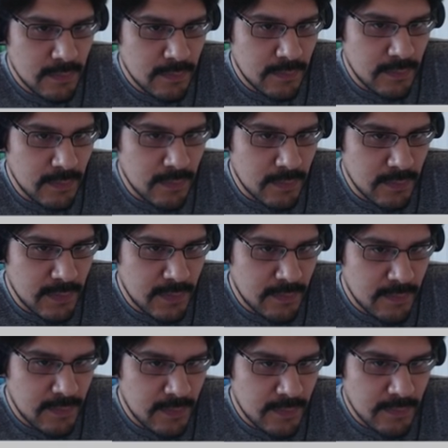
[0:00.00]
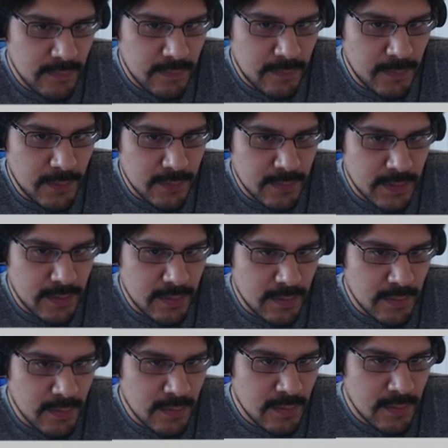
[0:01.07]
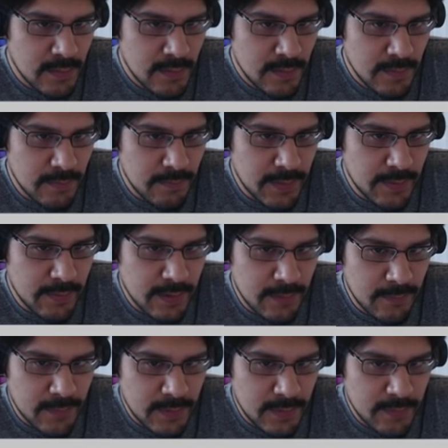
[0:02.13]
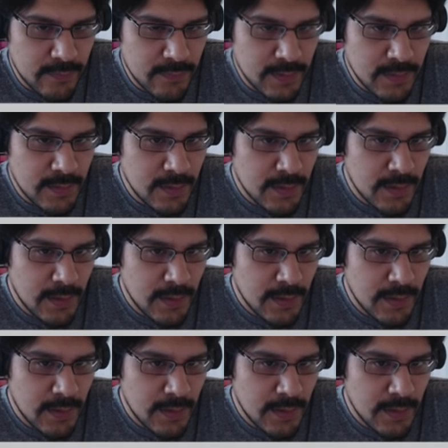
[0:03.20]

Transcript: So you can see it's smaller here, bigger at 100.